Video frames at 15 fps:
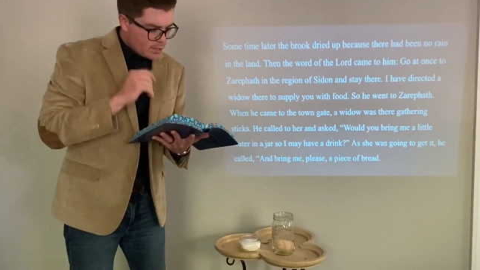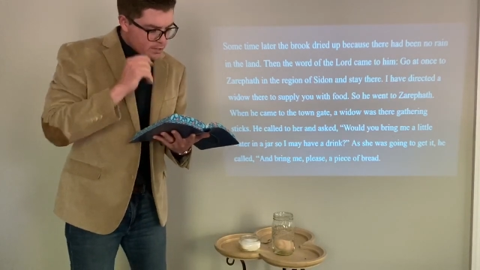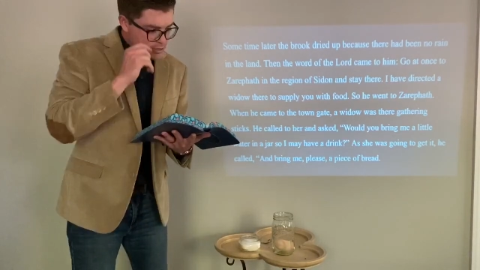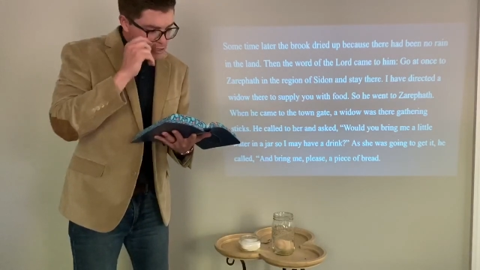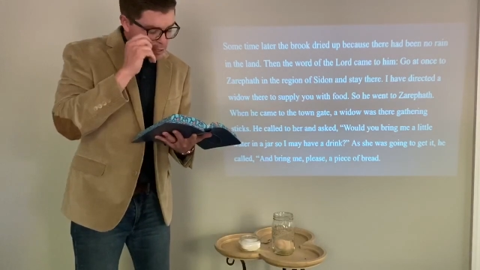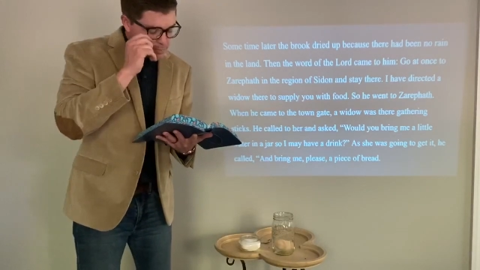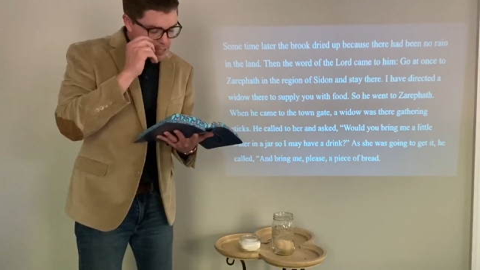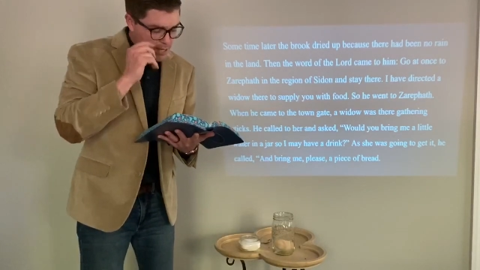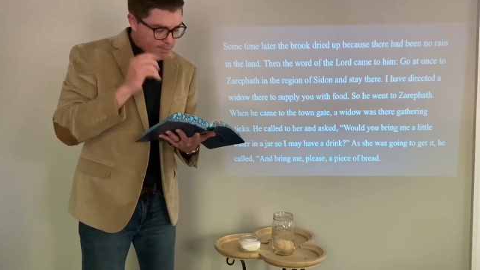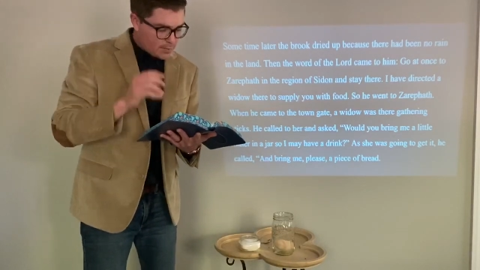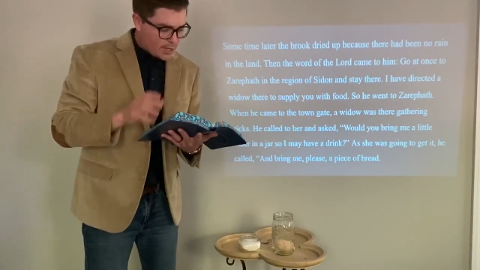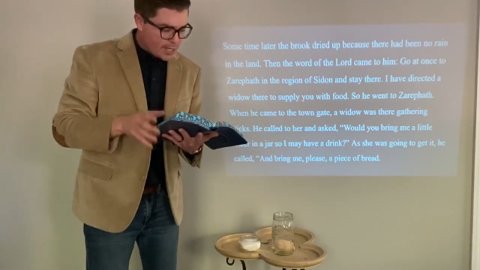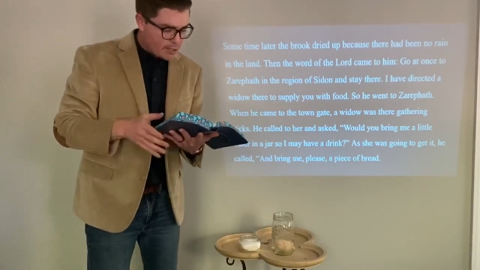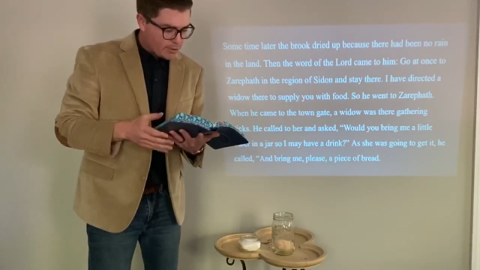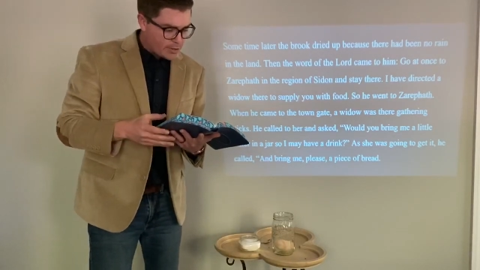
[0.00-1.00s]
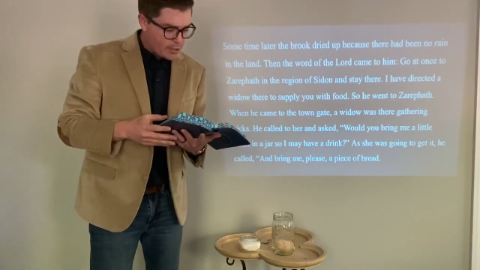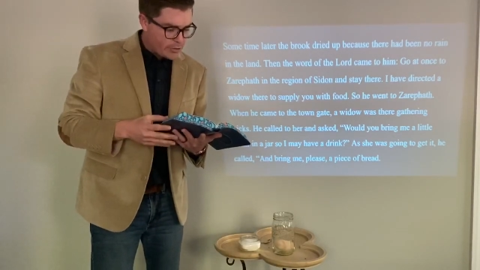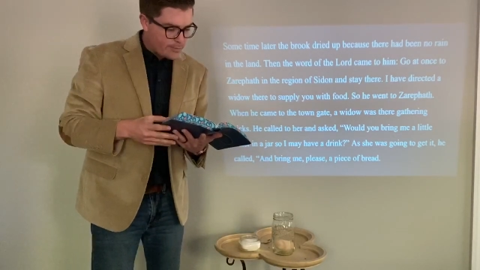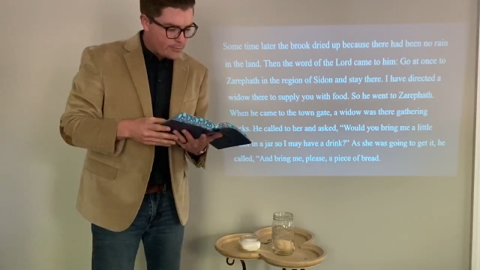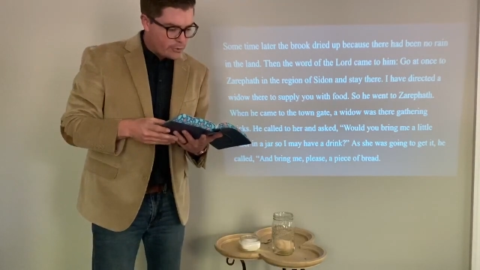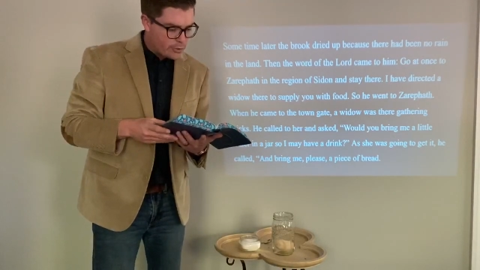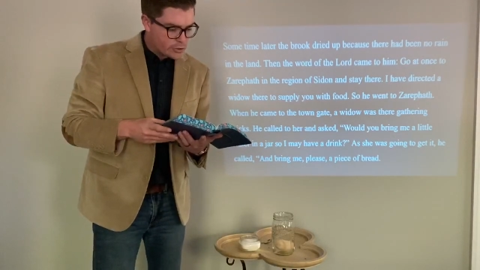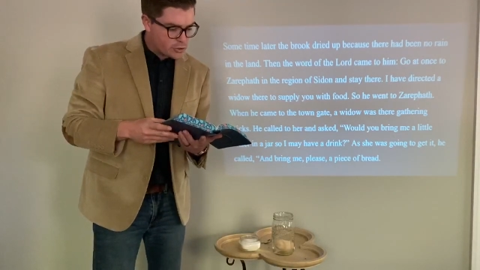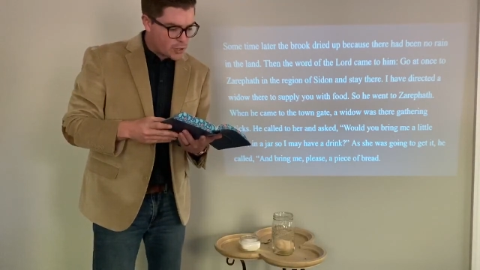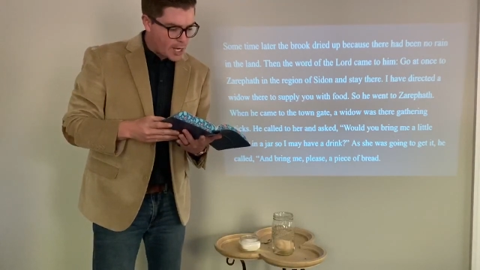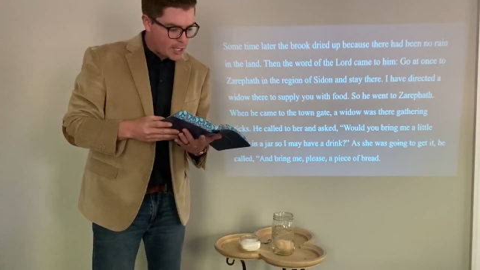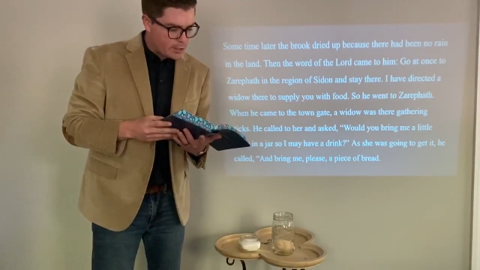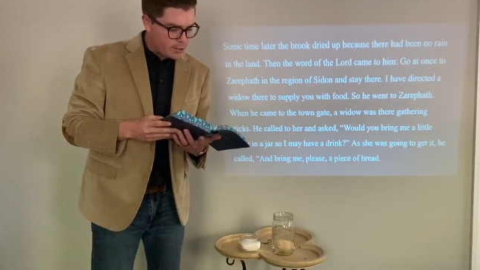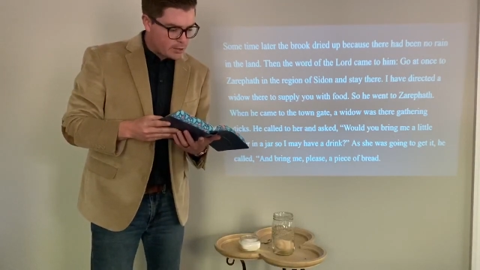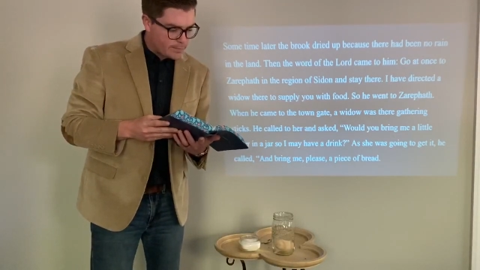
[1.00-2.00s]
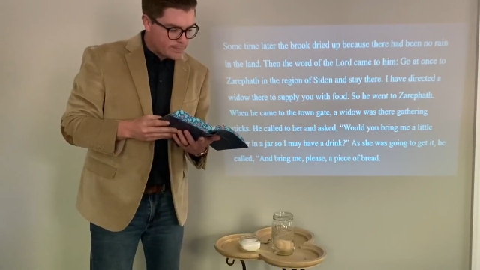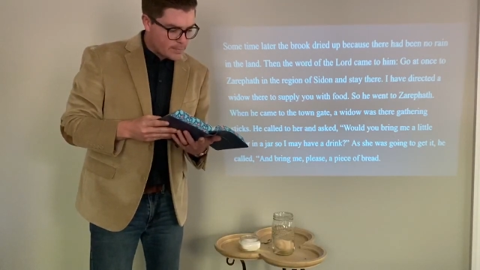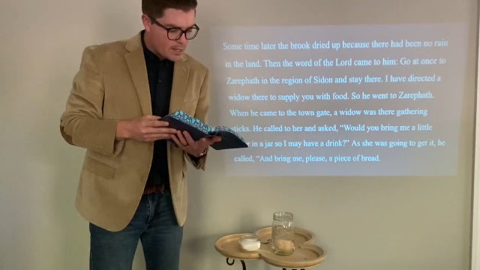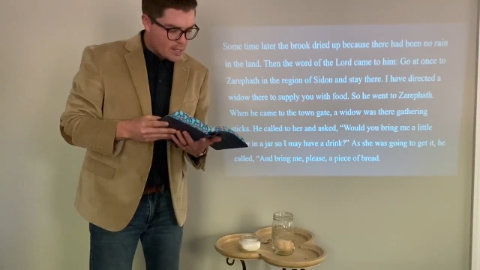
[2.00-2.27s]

Sometime later, though, the brook dried up.